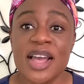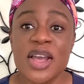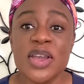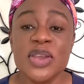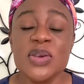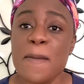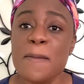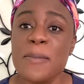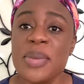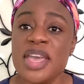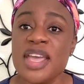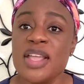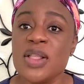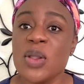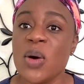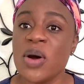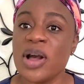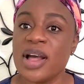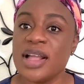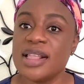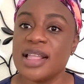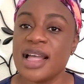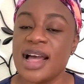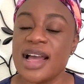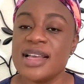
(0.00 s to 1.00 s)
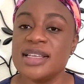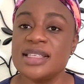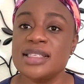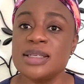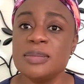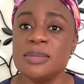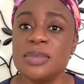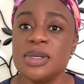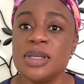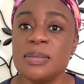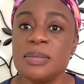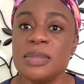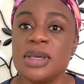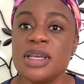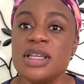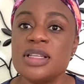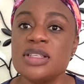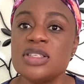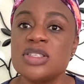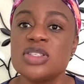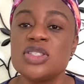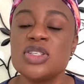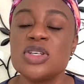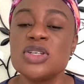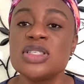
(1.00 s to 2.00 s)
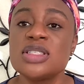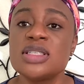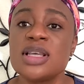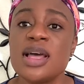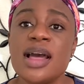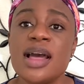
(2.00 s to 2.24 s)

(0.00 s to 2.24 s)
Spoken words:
And being organized simply means just